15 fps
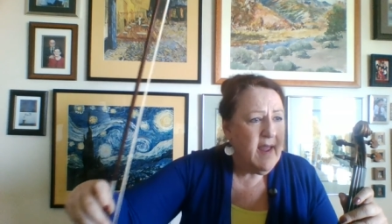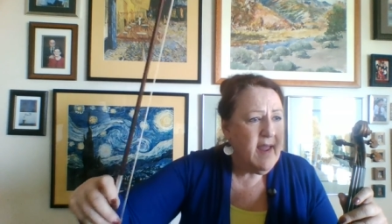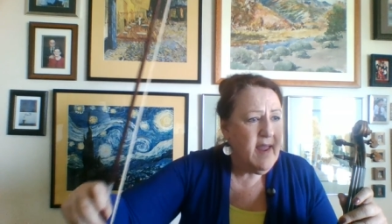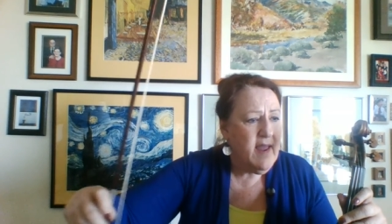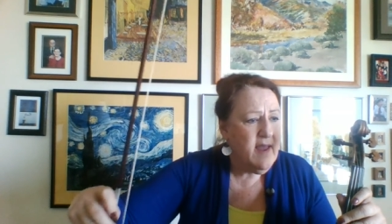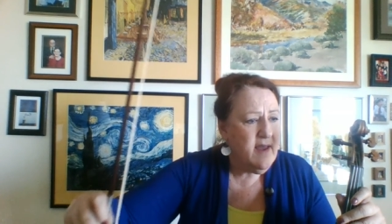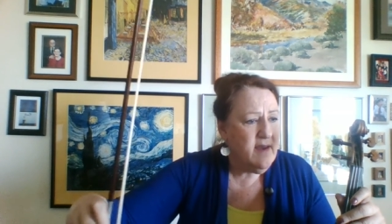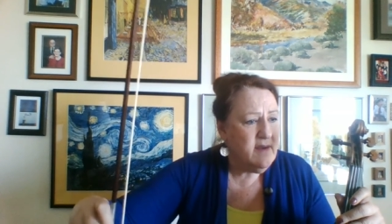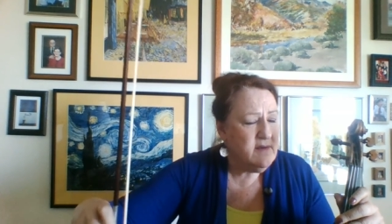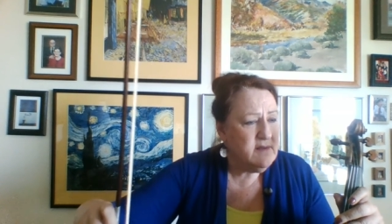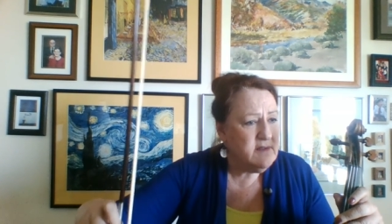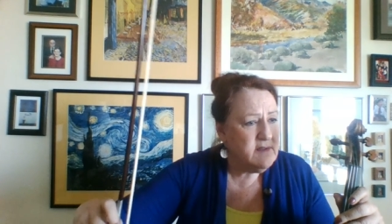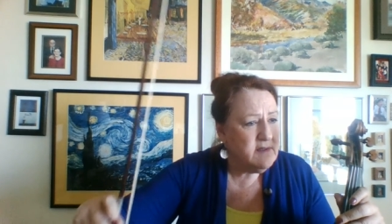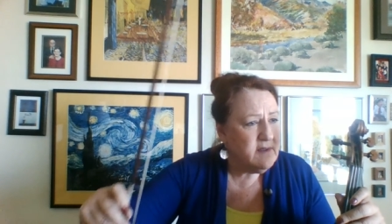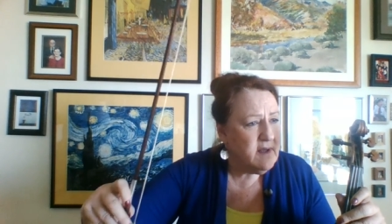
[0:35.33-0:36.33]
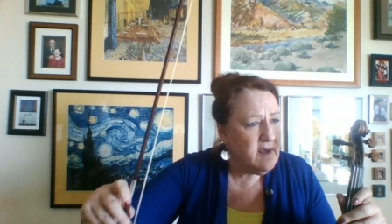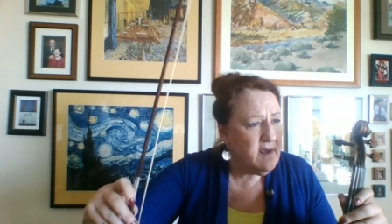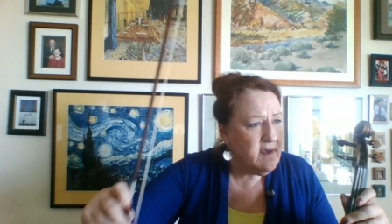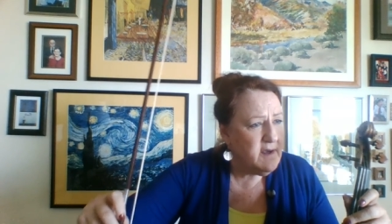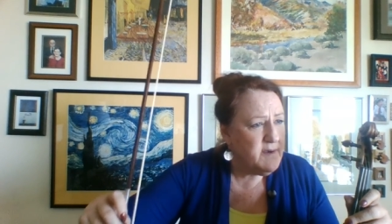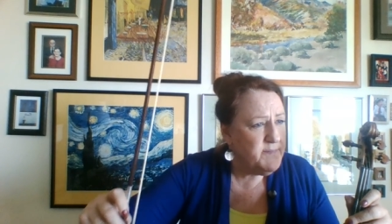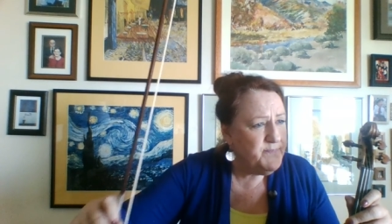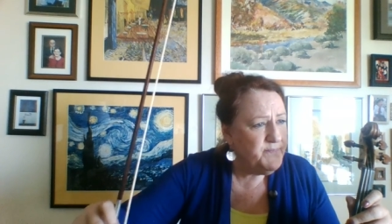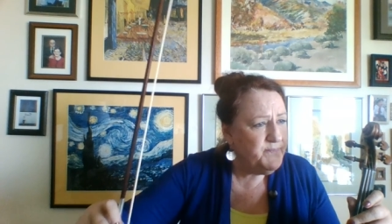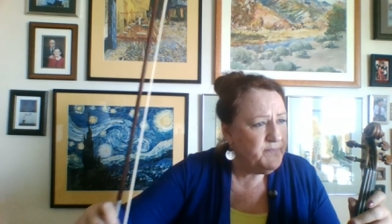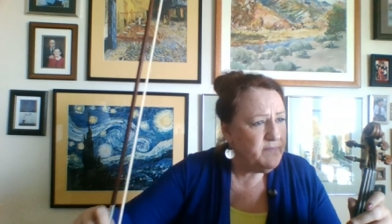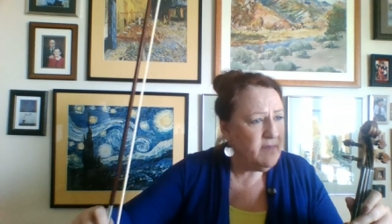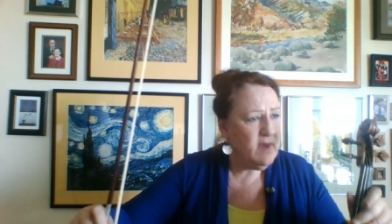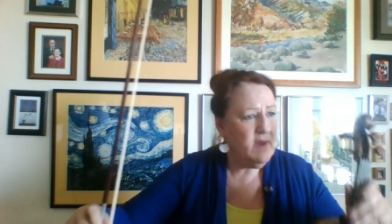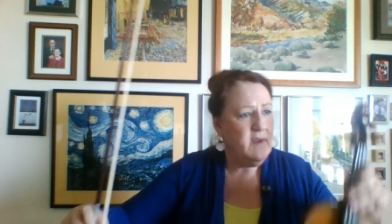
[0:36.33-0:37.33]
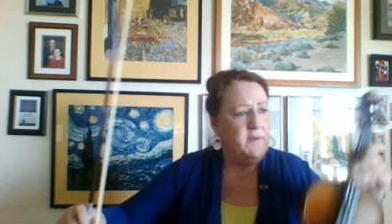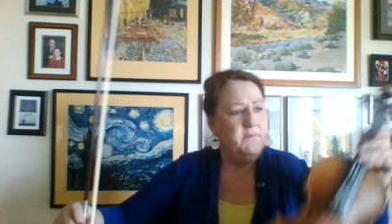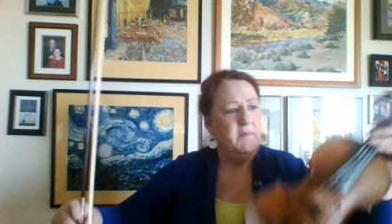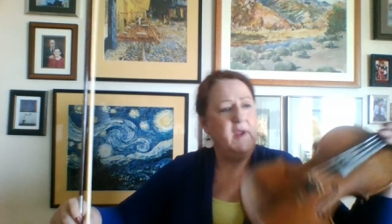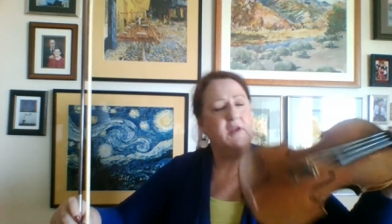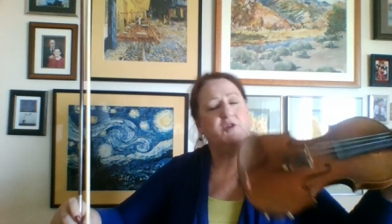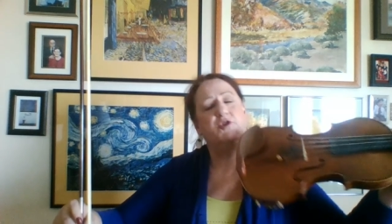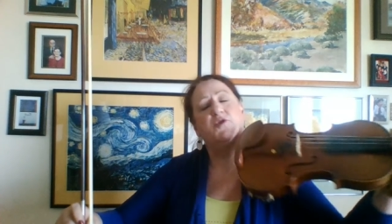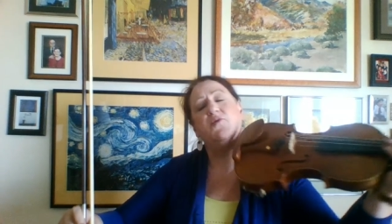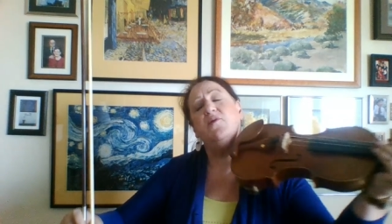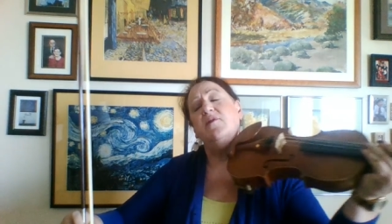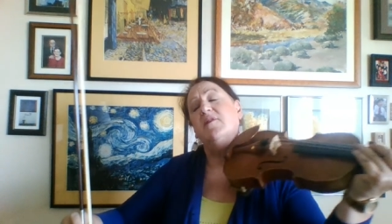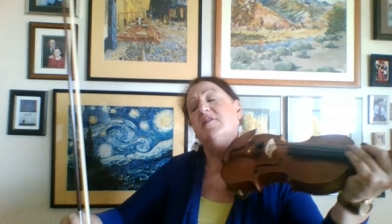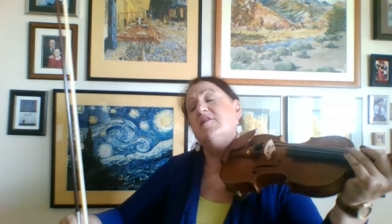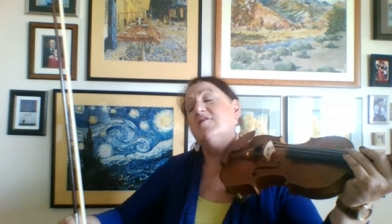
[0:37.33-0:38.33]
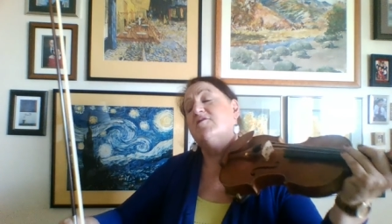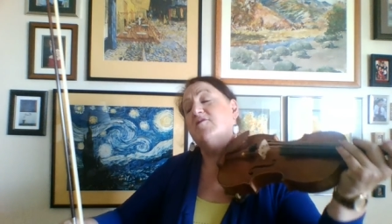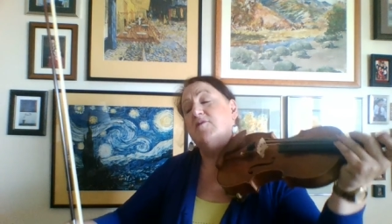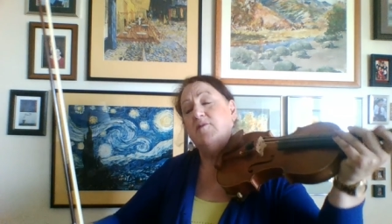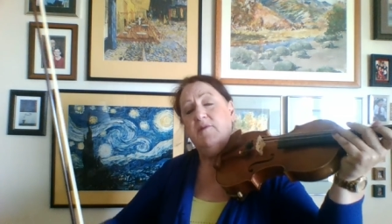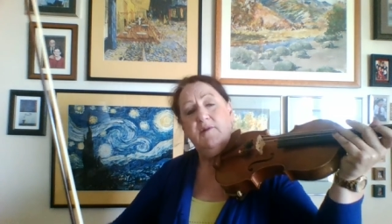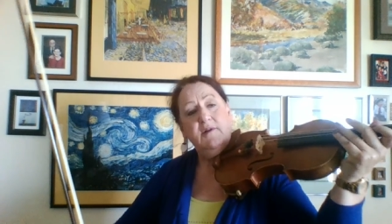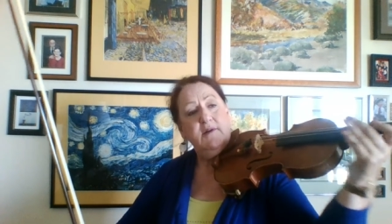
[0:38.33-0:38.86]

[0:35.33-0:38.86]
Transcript: And um, make sure that your